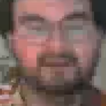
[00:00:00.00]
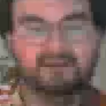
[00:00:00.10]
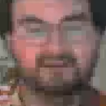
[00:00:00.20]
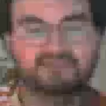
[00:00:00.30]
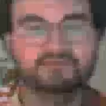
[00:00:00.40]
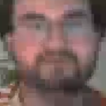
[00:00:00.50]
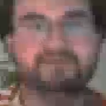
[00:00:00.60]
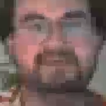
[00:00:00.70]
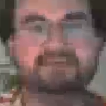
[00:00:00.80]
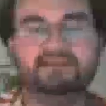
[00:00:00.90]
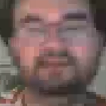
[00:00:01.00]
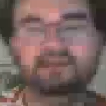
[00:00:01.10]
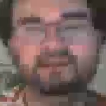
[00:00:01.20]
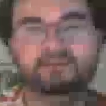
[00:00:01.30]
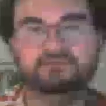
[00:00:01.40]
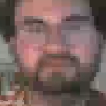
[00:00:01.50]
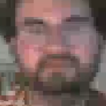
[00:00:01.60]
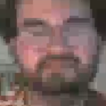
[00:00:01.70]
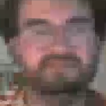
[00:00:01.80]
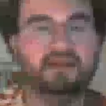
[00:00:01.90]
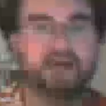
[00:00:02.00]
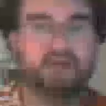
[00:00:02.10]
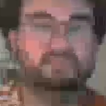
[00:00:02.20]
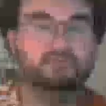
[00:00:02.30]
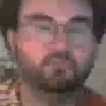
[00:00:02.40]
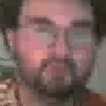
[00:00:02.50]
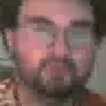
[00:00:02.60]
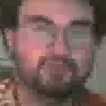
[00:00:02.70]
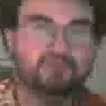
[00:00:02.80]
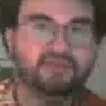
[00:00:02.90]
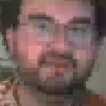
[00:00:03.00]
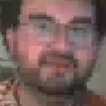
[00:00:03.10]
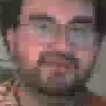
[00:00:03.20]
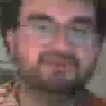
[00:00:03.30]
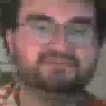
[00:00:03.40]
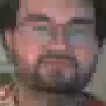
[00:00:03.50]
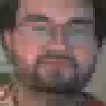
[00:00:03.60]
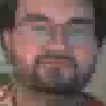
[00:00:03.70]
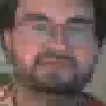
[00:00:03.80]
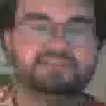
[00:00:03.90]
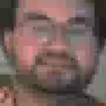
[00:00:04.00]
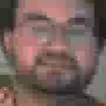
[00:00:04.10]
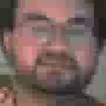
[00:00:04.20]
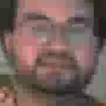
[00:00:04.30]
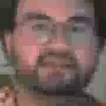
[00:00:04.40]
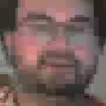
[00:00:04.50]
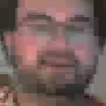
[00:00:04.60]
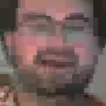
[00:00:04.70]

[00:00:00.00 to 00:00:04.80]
So again, it was known as a commonwealth, and this was meant to be not a